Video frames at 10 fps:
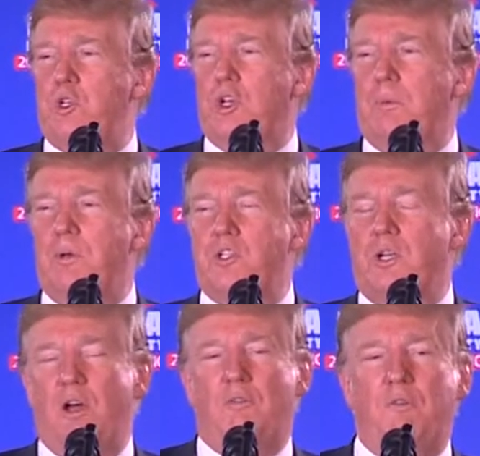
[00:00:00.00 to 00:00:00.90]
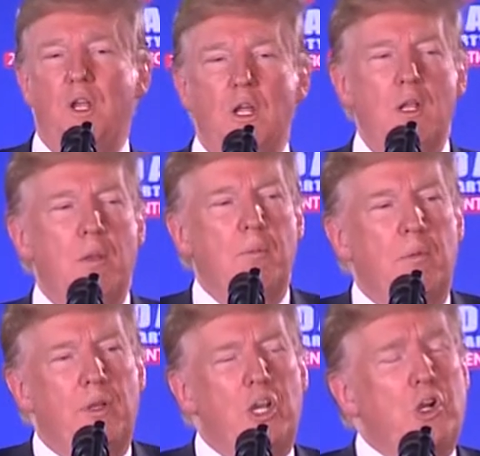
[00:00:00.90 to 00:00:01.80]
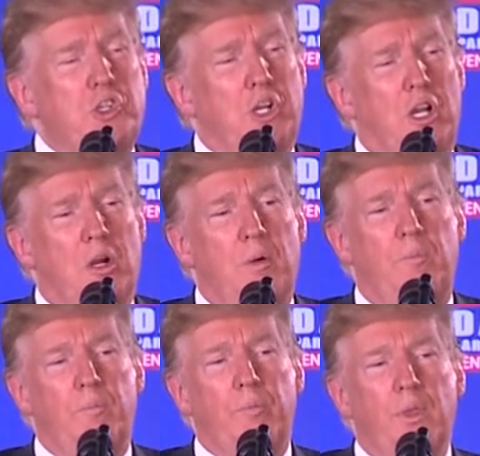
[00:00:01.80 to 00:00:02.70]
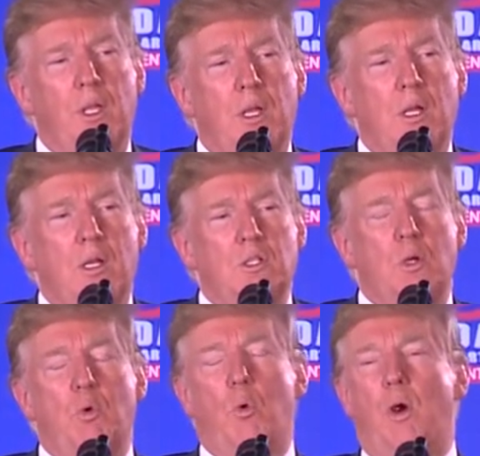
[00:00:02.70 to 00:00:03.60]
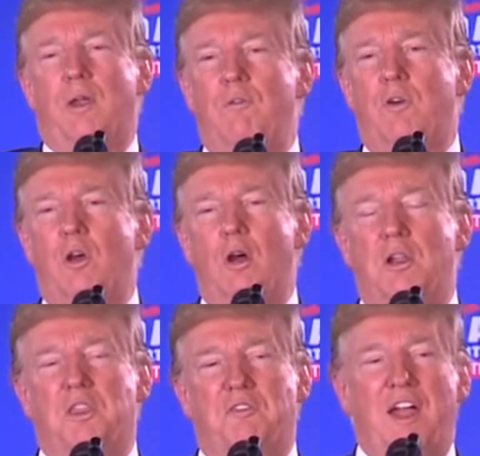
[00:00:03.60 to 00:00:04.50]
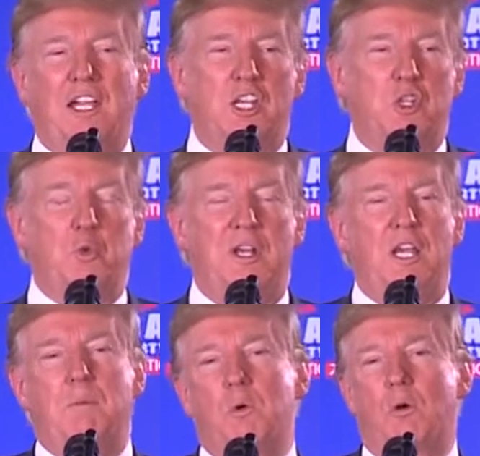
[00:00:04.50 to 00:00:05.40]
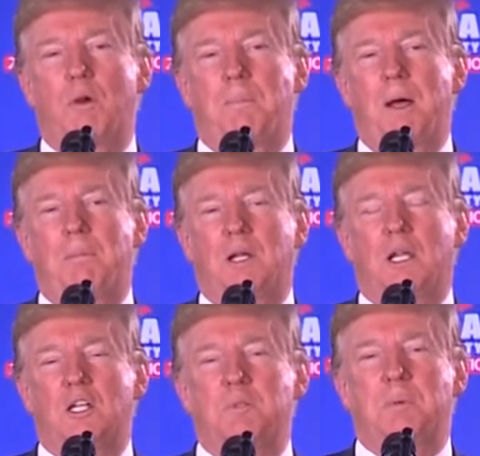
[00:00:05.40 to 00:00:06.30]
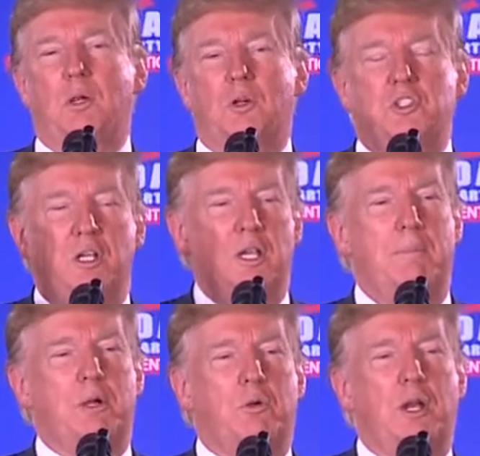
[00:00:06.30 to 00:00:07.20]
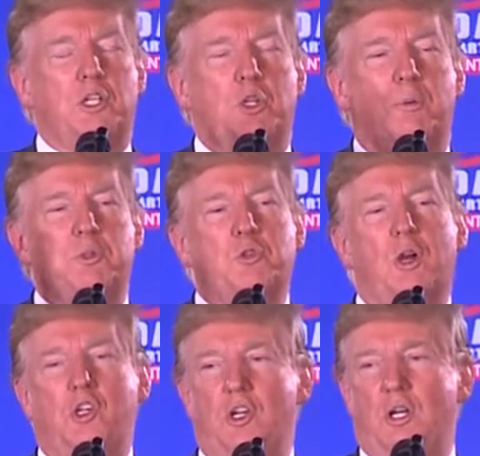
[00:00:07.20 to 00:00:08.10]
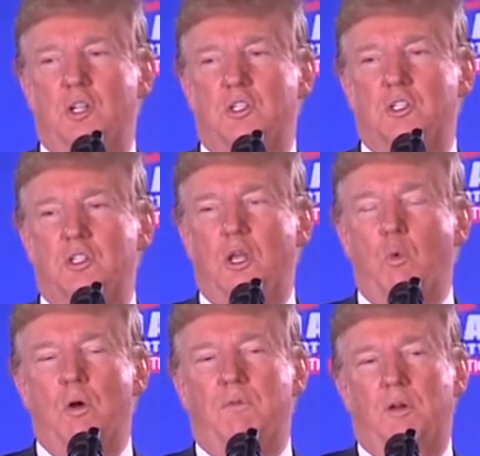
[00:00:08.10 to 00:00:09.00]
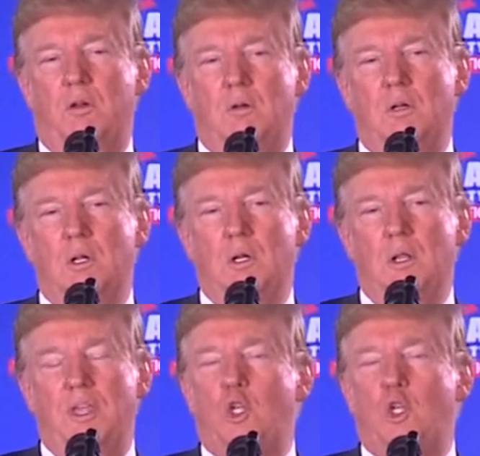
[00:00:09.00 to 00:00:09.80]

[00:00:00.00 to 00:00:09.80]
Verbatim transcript: that should have been solved years ago. So we're working very hard. The fact is we need more Republicans because the Democrats are obstructionists. They won't vote. They're